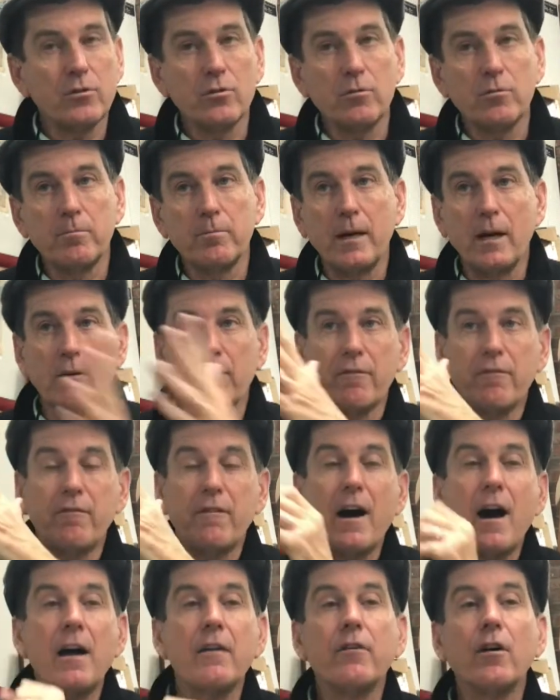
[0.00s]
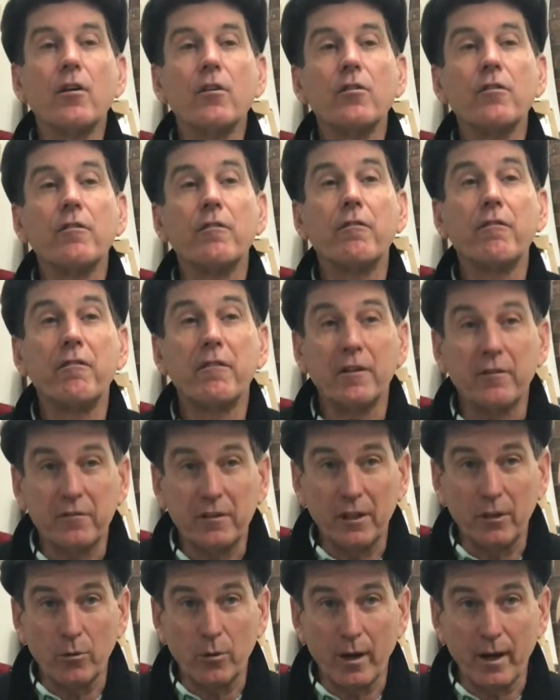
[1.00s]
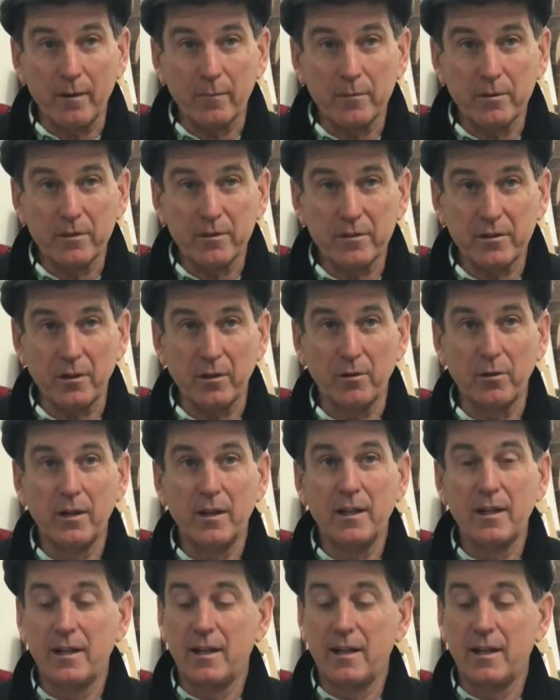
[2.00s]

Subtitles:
to about 550 grams. So